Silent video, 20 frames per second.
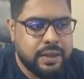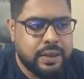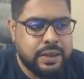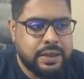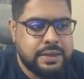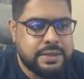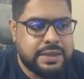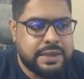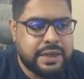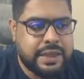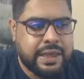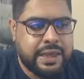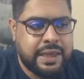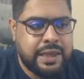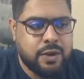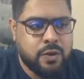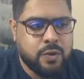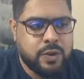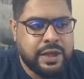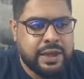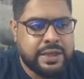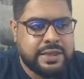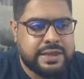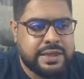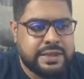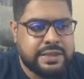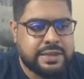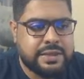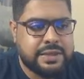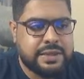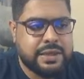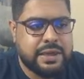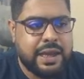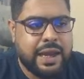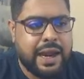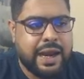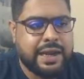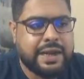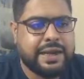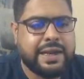Sir, Q reaches
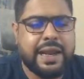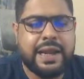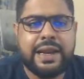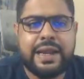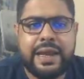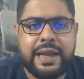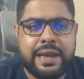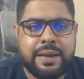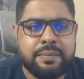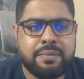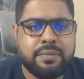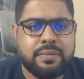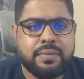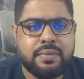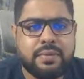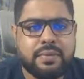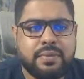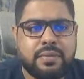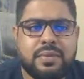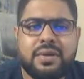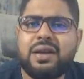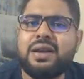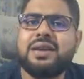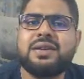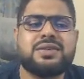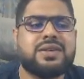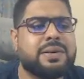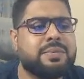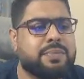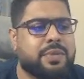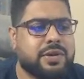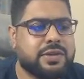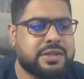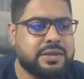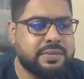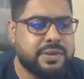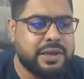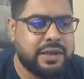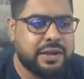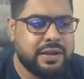at 10 a.m. It's
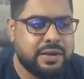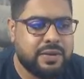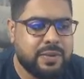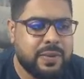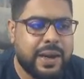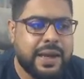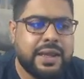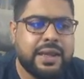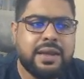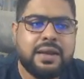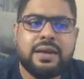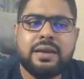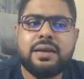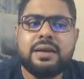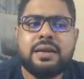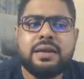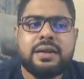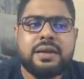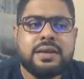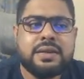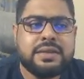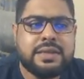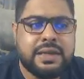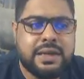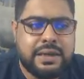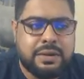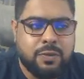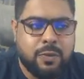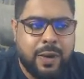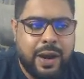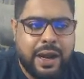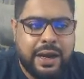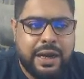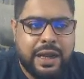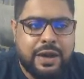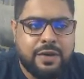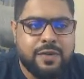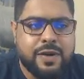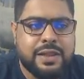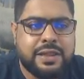impossible. Why? Sir, 1
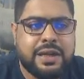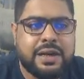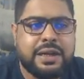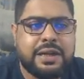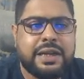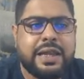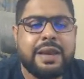hour 30